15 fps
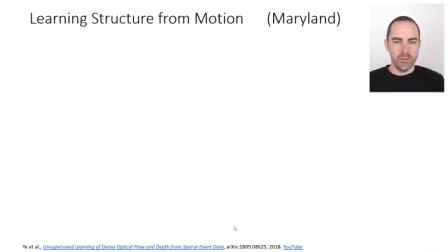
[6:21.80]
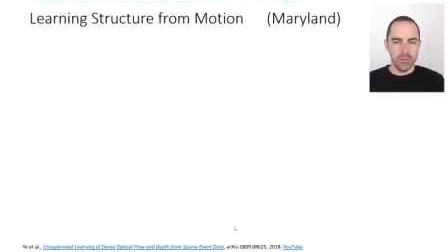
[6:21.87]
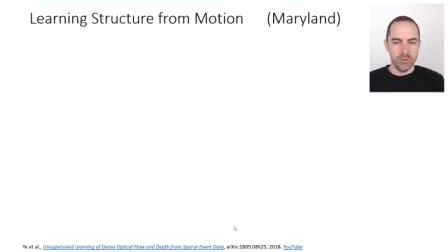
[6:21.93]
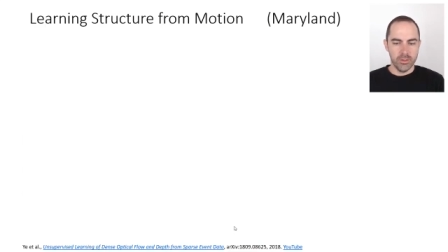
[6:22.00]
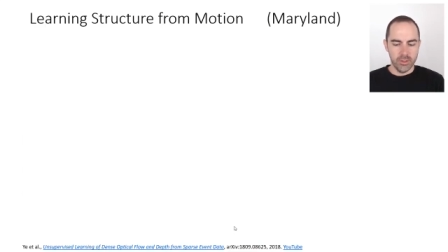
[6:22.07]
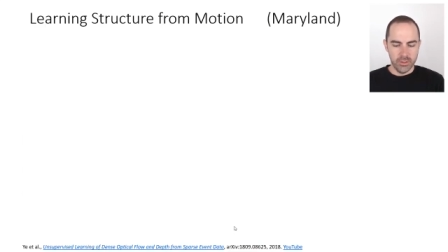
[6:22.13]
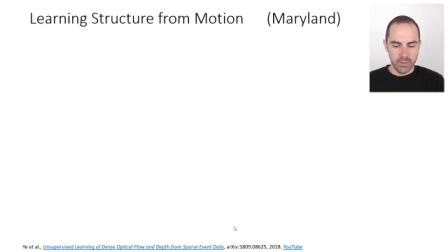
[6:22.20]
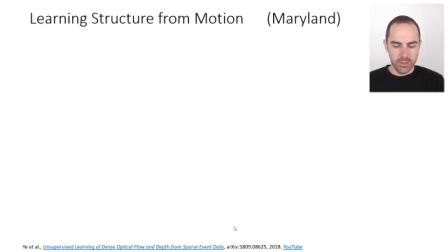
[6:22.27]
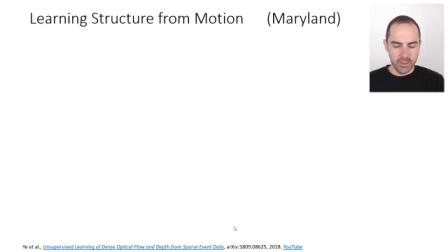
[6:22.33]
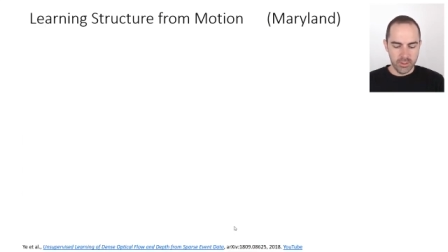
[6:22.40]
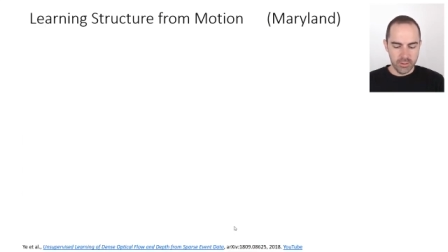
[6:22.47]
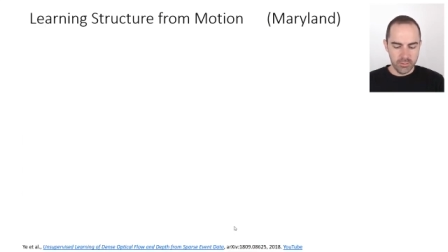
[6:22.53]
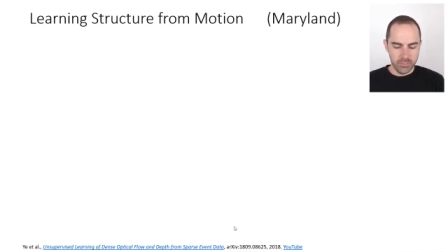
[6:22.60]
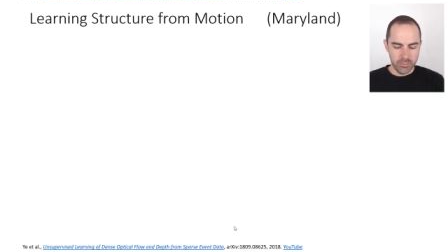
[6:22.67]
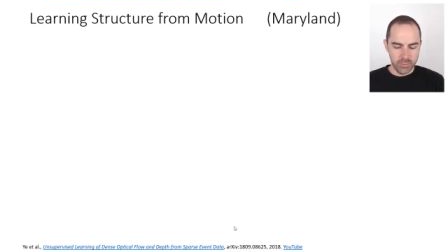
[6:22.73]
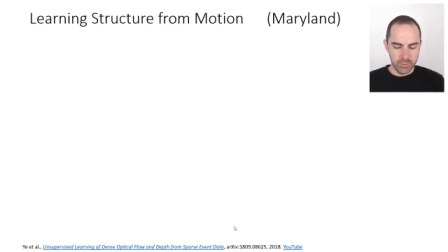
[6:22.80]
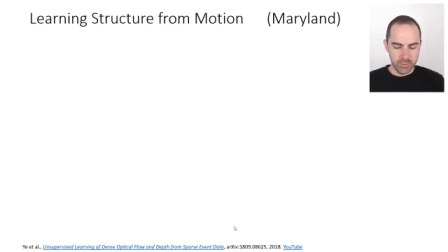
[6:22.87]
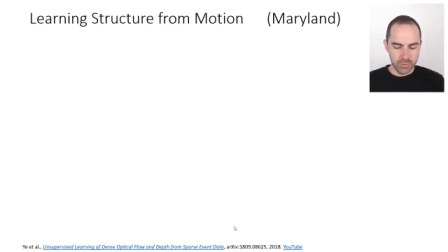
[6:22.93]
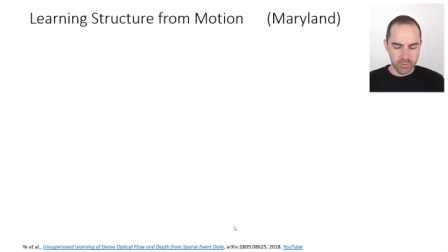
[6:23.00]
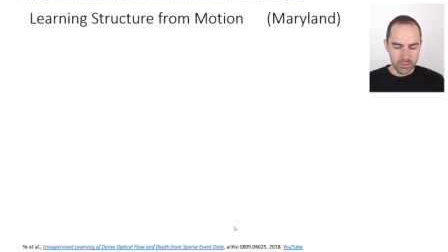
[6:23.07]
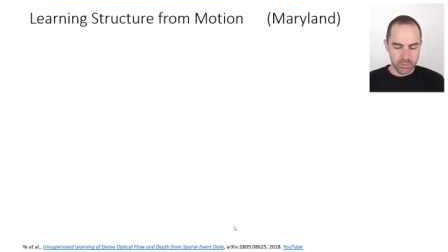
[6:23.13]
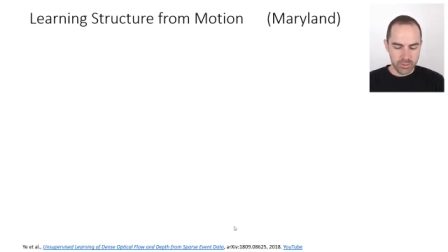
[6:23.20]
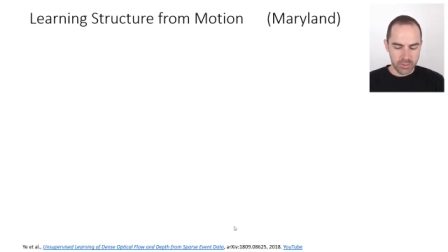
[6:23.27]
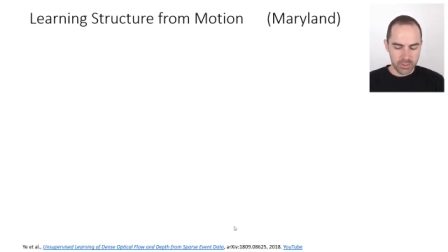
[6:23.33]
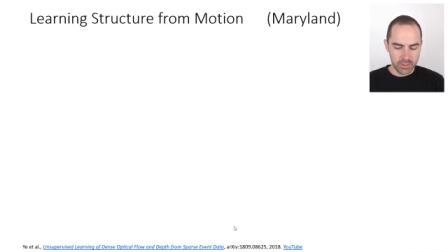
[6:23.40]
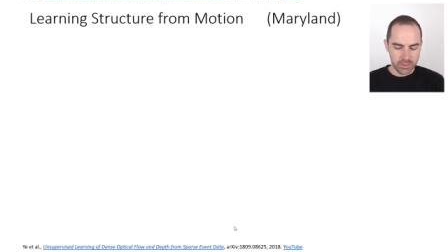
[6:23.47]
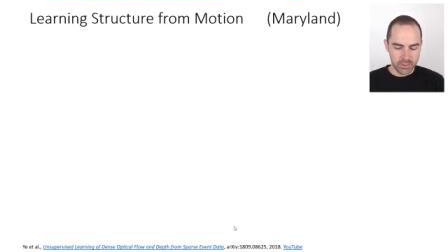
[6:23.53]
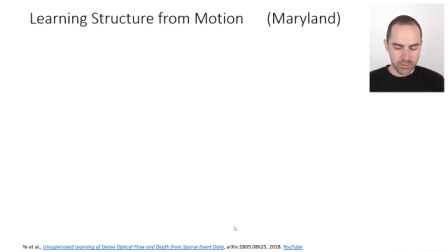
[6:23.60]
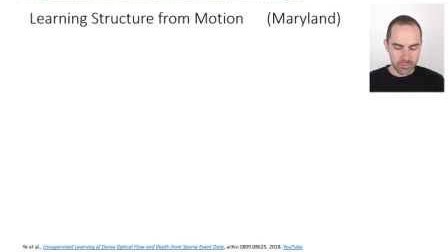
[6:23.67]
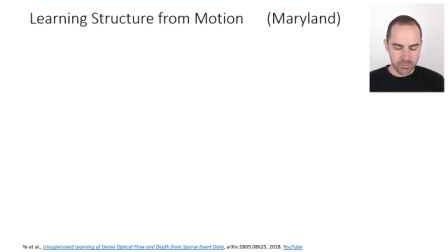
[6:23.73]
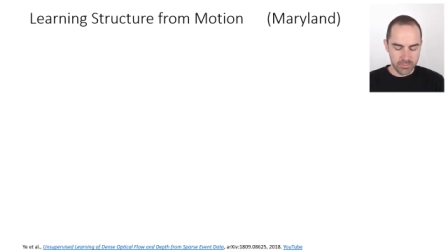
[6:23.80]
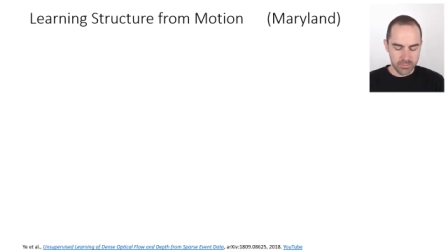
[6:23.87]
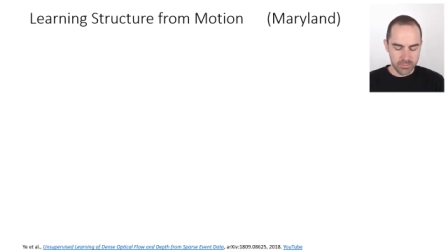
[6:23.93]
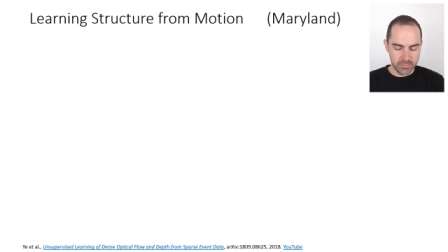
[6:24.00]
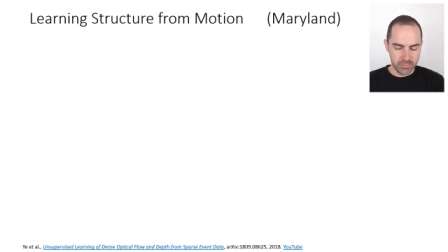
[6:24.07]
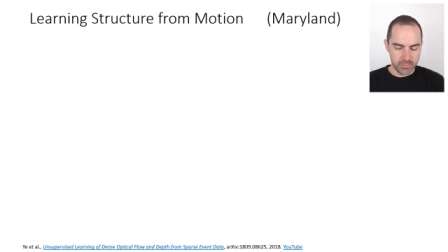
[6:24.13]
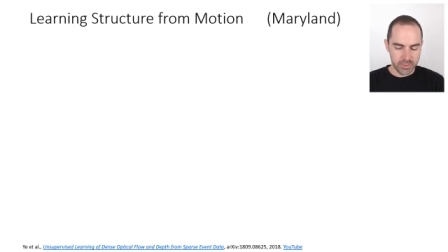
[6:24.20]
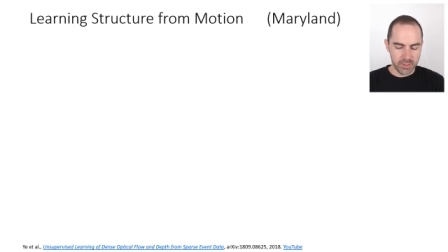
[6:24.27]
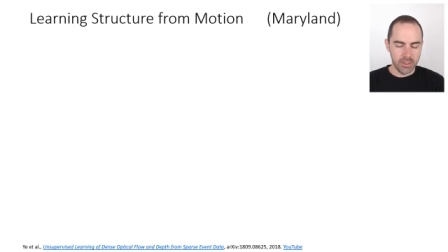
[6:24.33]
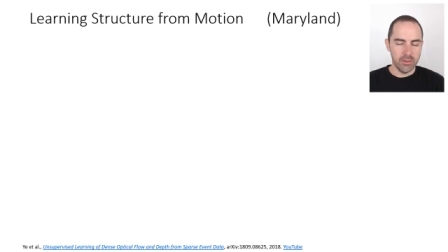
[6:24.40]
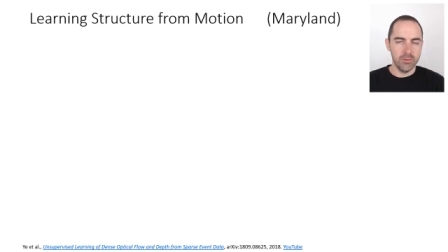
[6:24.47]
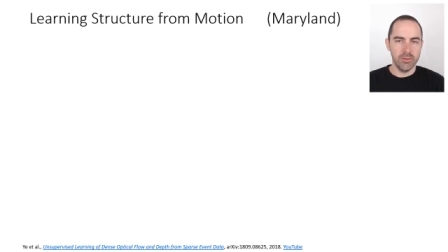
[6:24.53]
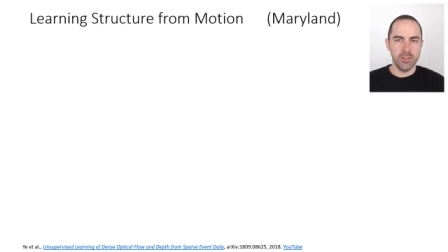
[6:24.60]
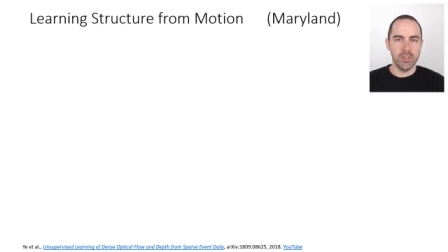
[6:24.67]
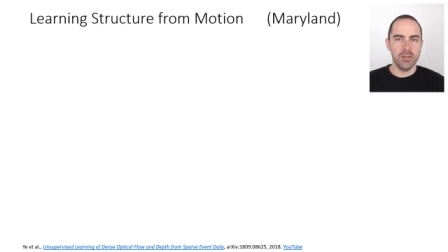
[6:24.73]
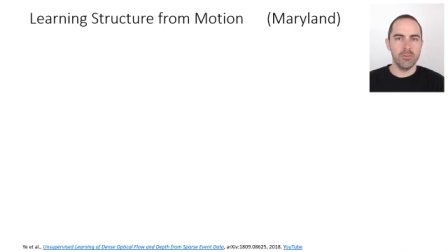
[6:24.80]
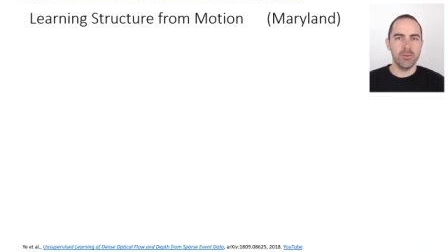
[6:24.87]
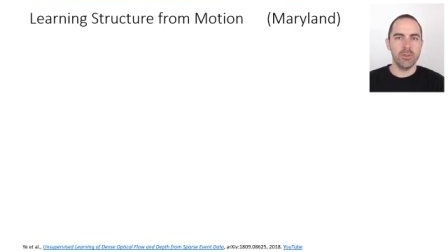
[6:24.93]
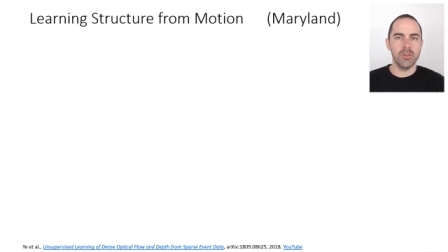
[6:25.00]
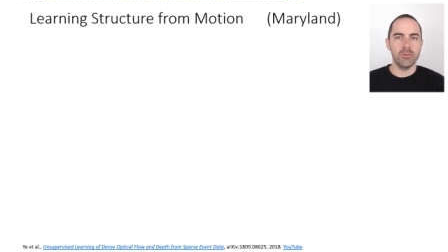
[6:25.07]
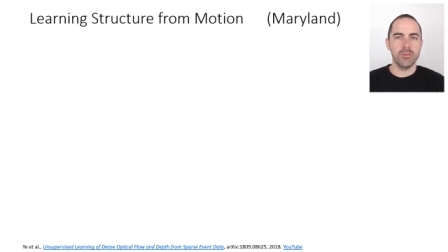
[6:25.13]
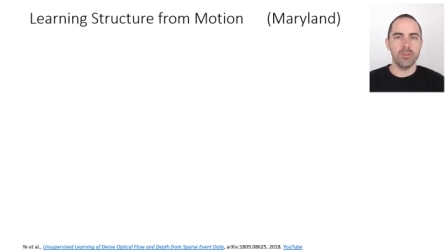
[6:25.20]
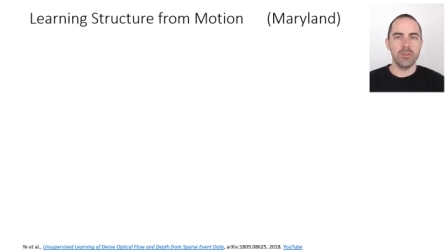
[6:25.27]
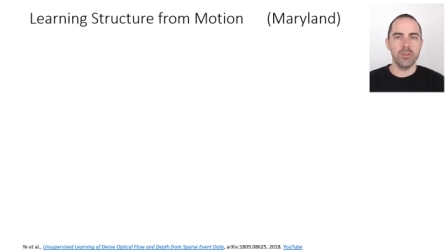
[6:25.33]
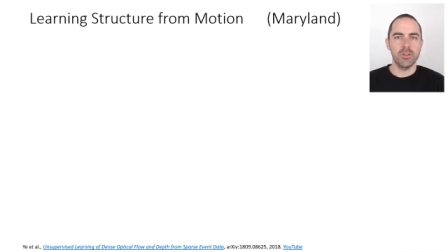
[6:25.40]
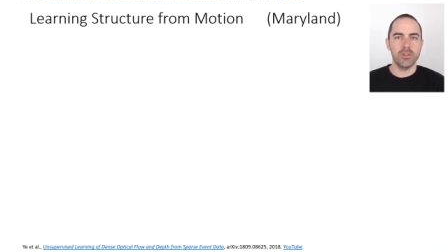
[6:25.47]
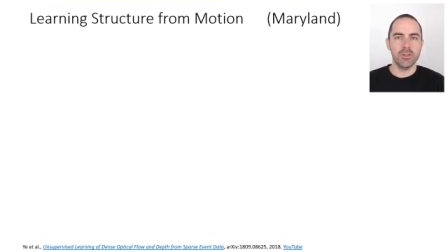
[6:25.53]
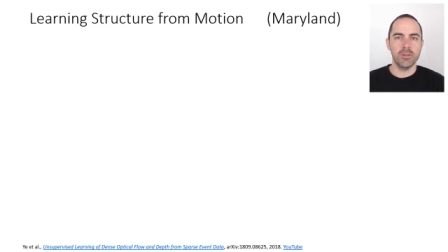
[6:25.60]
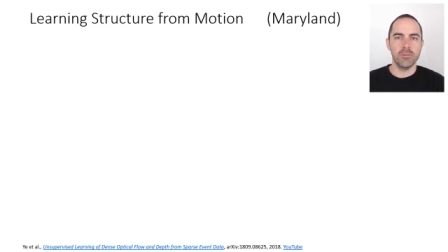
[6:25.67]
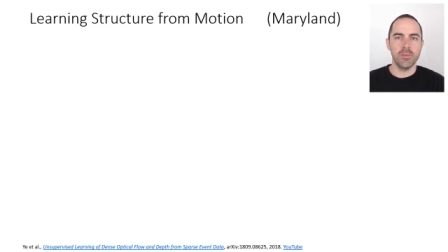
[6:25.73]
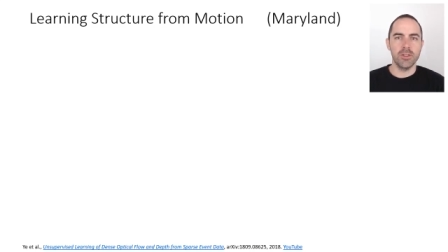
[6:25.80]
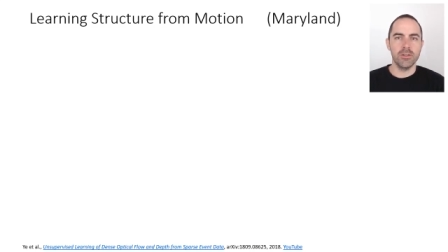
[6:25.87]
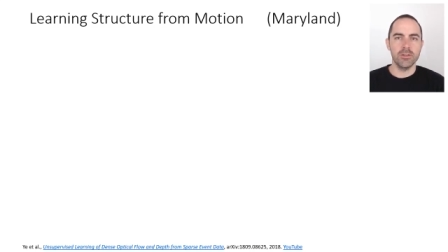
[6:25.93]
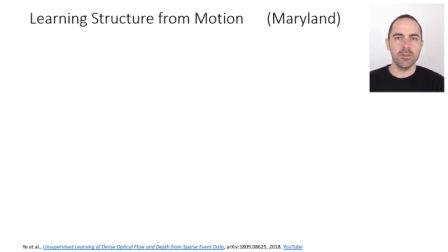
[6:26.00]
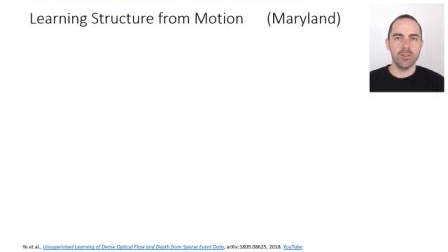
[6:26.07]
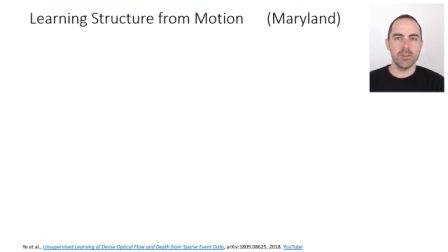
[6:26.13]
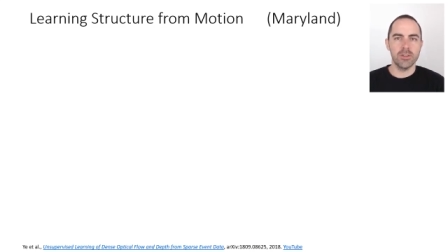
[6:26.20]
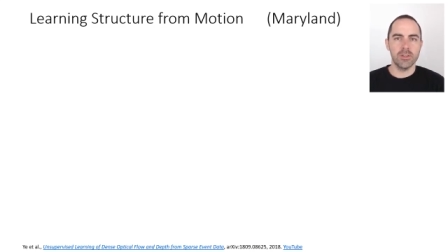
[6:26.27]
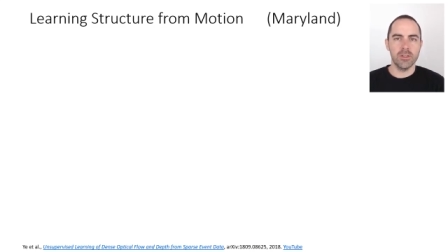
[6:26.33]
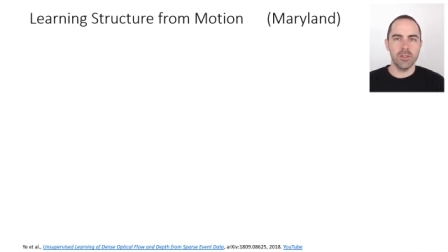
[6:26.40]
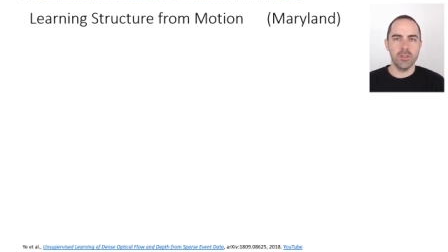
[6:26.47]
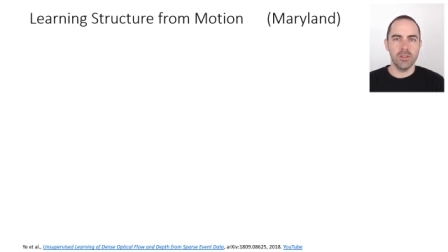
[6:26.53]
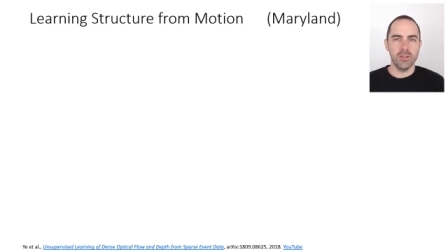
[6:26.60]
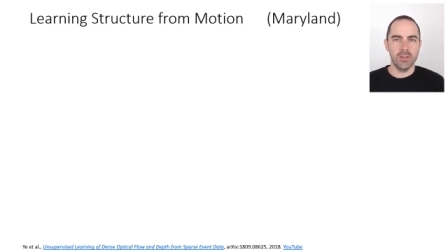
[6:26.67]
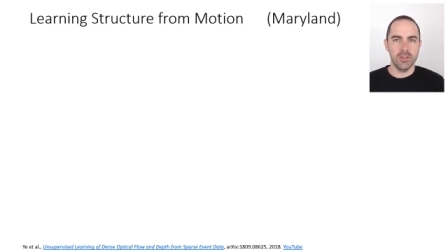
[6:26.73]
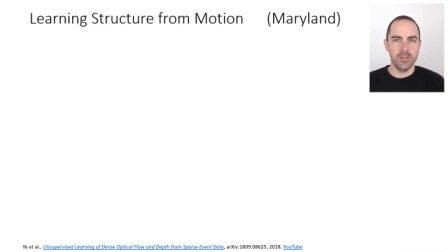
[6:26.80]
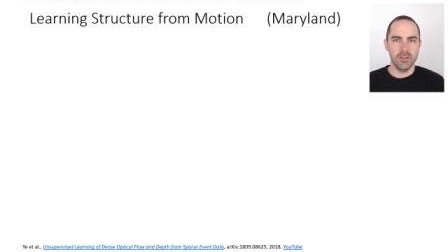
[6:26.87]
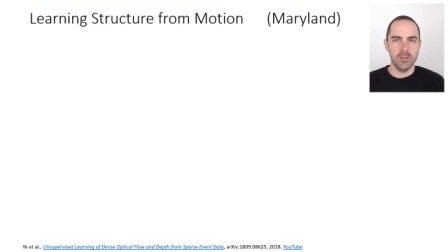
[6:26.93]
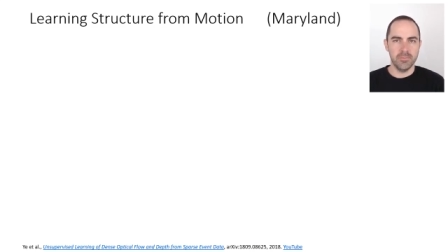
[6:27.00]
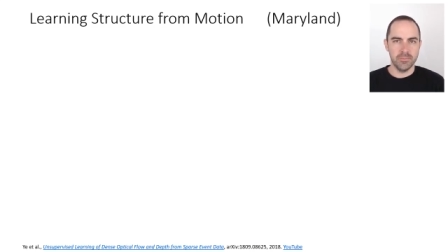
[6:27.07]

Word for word: okay there are more um, now there are more and more methods uh,